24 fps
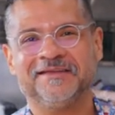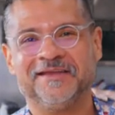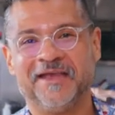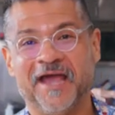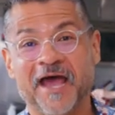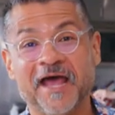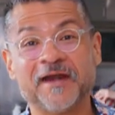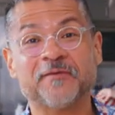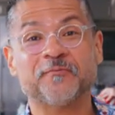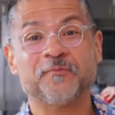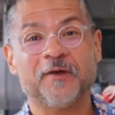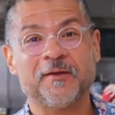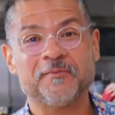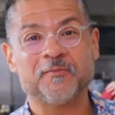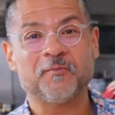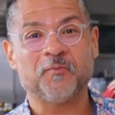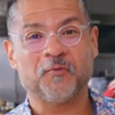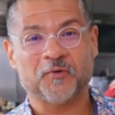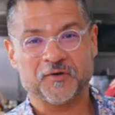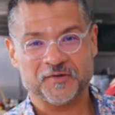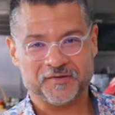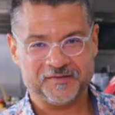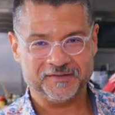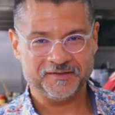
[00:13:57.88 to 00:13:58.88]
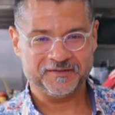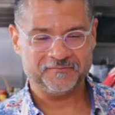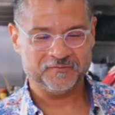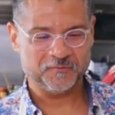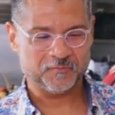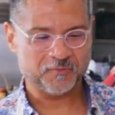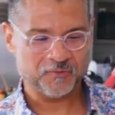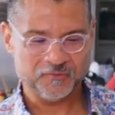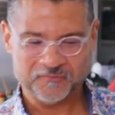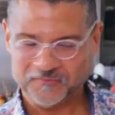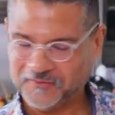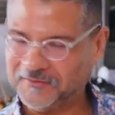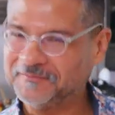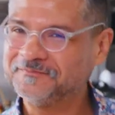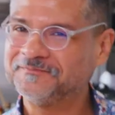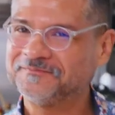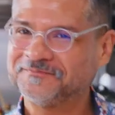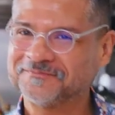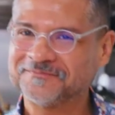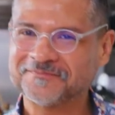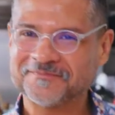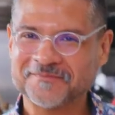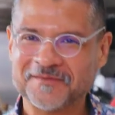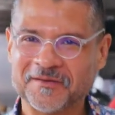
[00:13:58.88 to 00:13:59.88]
The Adam Rapoport seal of approval.
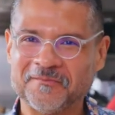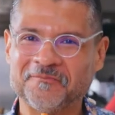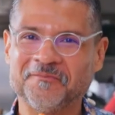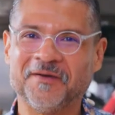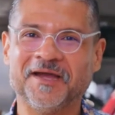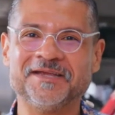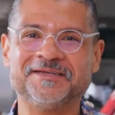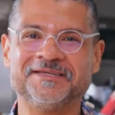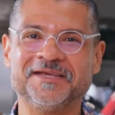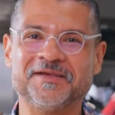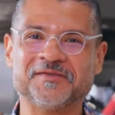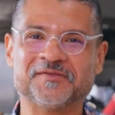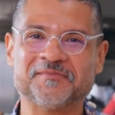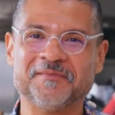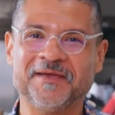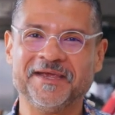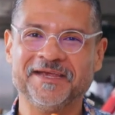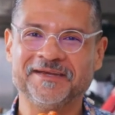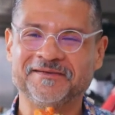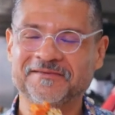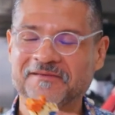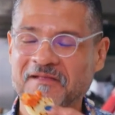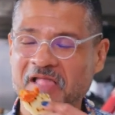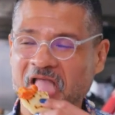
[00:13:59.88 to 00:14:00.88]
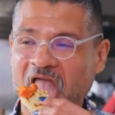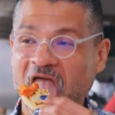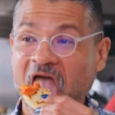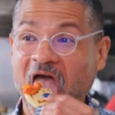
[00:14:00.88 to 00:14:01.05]
My day's made.